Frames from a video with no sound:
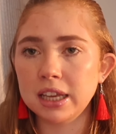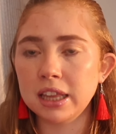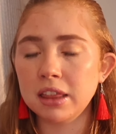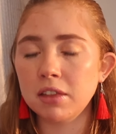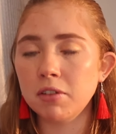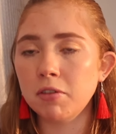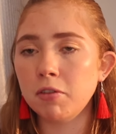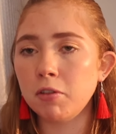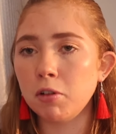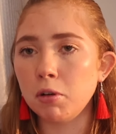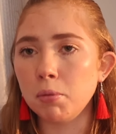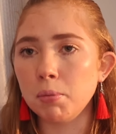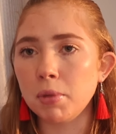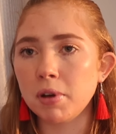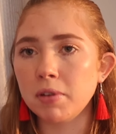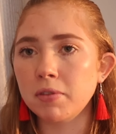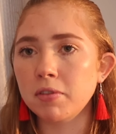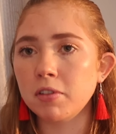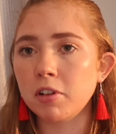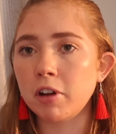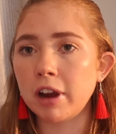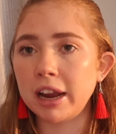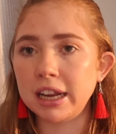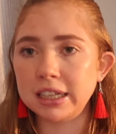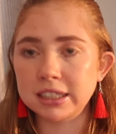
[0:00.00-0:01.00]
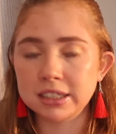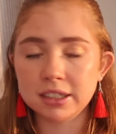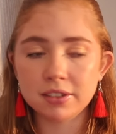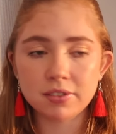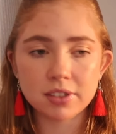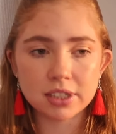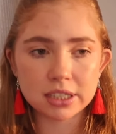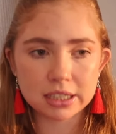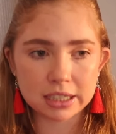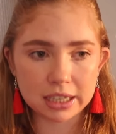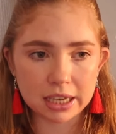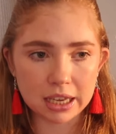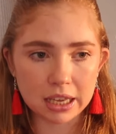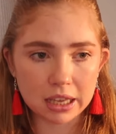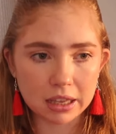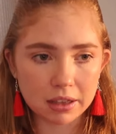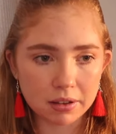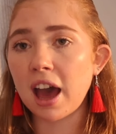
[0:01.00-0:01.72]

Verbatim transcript: in the form of creativity.